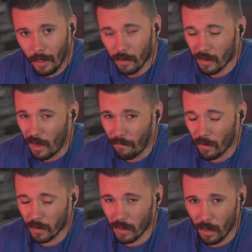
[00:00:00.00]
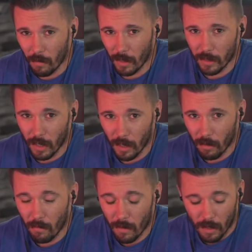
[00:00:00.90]
There's a lot for us to talk about today,
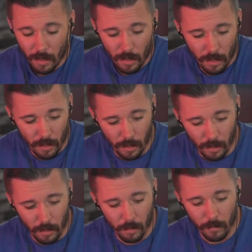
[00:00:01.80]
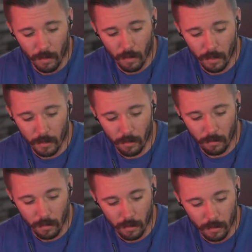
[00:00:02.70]
though. I'm going to already
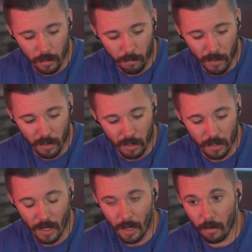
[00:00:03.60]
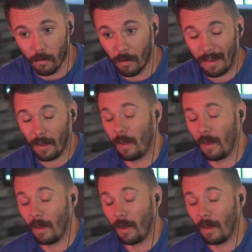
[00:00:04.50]
start to spin this down.